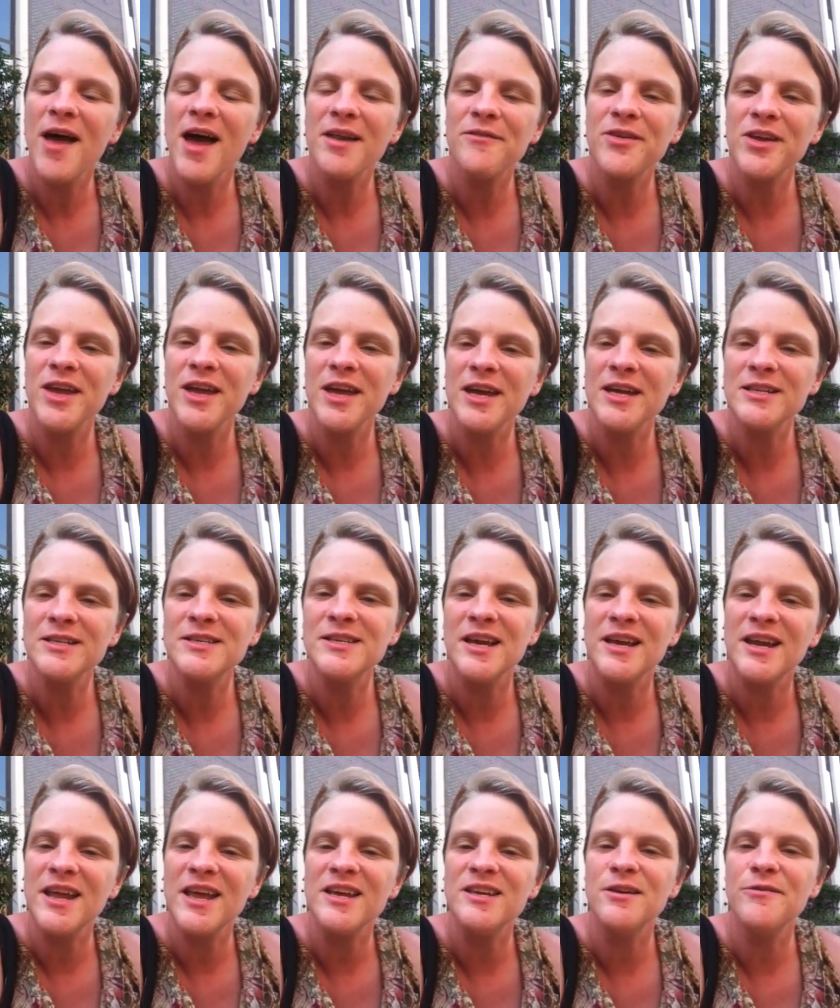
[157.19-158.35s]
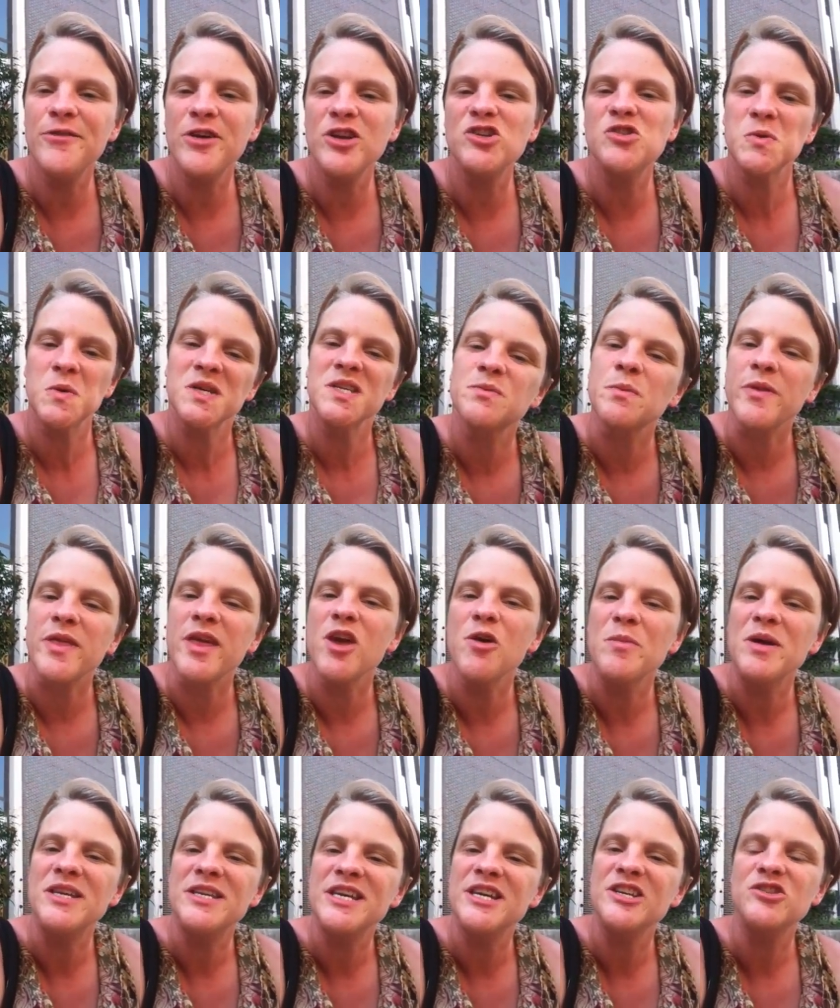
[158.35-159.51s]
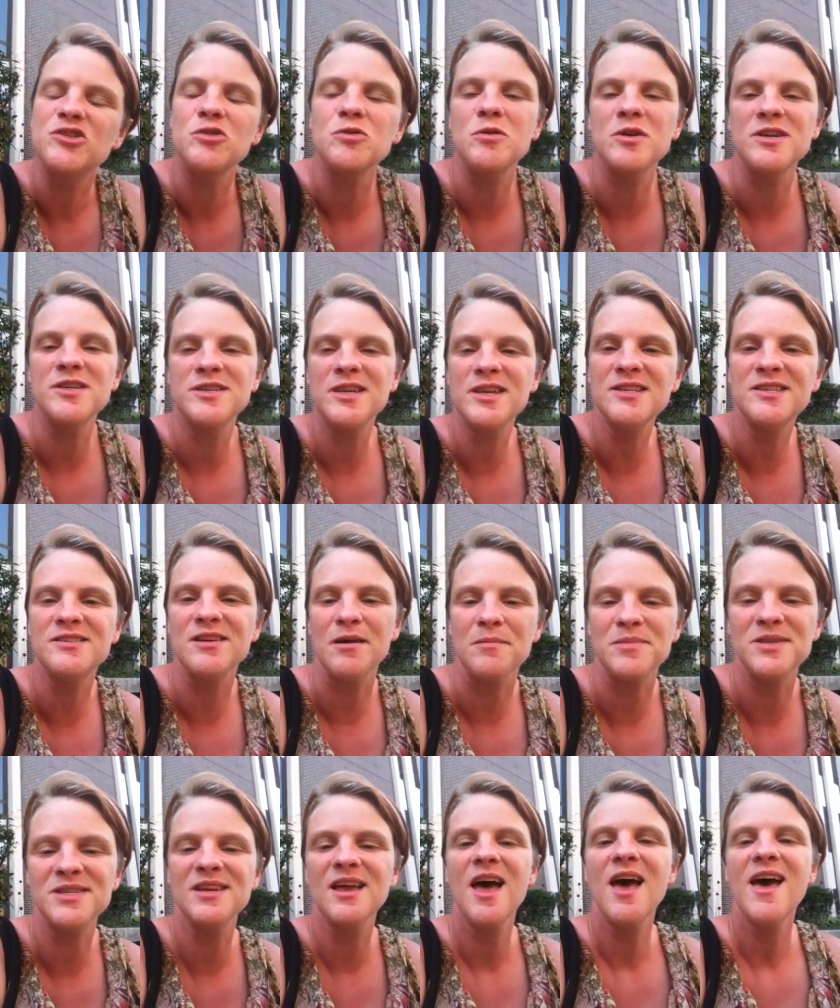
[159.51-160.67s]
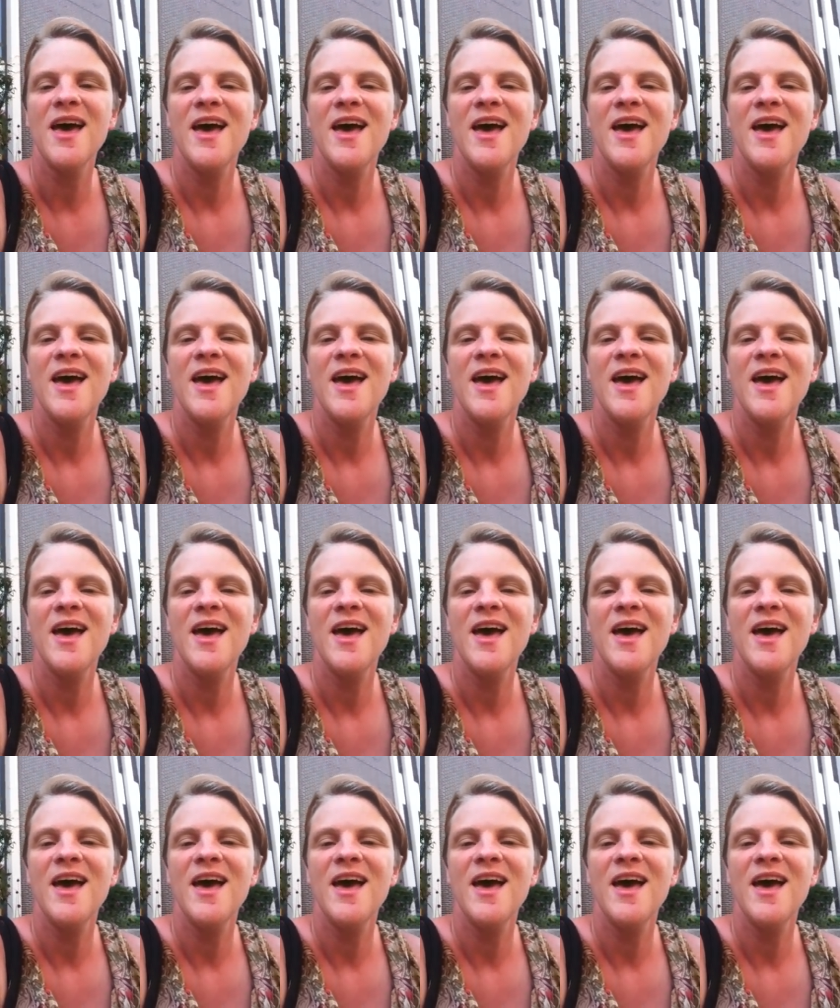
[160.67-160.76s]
advocates and individuals with human detour systems.